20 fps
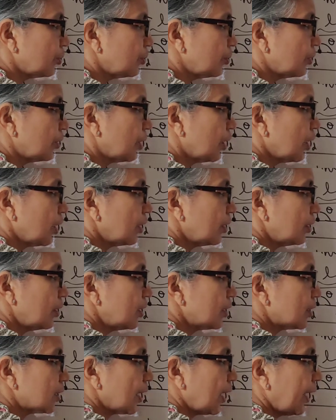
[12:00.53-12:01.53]
to
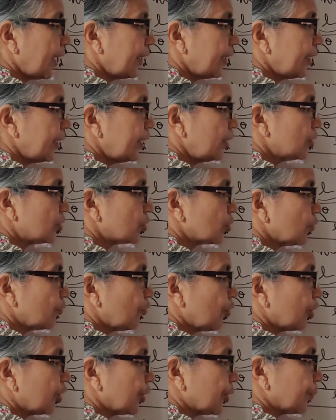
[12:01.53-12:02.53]
this n into
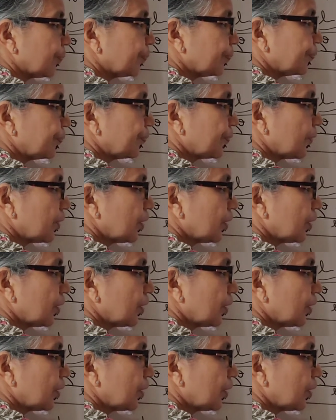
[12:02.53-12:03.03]
volume.